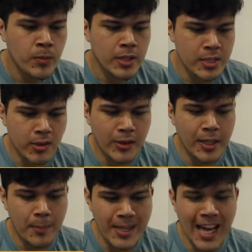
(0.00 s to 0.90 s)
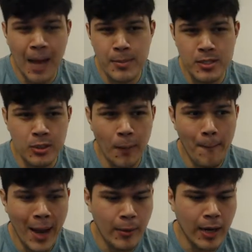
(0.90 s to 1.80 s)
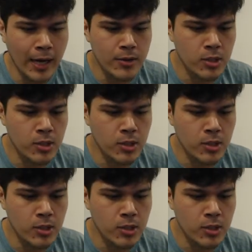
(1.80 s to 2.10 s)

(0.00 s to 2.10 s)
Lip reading: this card can be an absolute powerhouse.